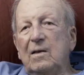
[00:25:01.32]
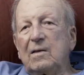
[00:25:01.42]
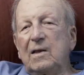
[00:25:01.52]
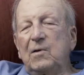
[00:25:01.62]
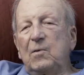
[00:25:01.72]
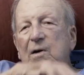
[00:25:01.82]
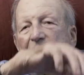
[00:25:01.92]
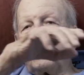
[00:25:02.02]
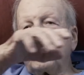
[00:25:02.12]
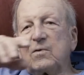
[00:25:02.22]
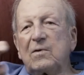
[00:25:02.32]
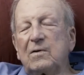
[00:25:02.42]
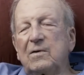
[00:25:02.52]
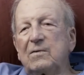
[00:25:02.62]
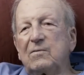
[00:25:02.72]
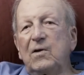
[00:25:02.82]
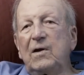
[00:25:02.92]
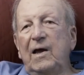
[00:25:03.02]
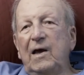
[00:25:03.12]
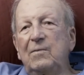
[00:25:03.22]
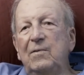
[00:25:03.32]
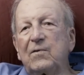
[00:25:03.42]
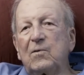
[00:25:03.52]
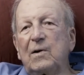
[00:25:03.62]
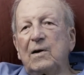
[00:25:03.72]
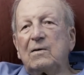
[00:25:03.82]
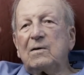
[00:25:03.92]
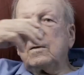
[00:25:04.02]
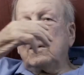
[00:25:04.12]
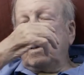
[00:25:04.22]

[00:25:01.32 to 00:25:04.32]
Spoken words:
Then they went off for rehab for a while, and